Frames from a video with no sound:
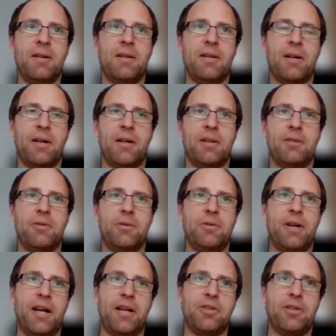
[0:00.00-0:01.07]
do
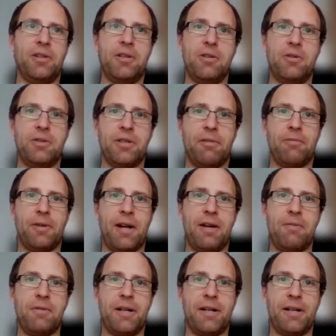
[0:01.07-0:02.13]
you actually use a
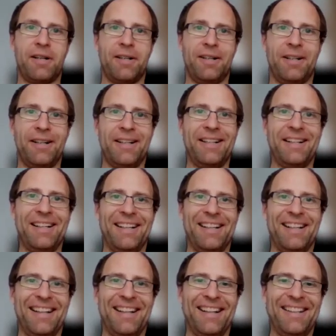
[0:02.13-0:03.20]
framework, or
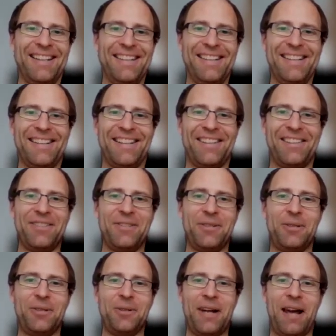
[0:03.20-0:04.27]
do
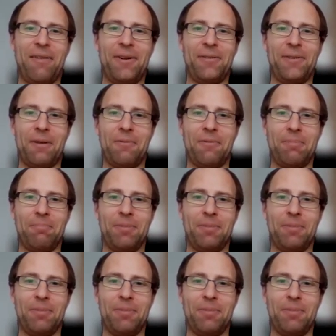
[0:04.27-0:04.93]
you do everything with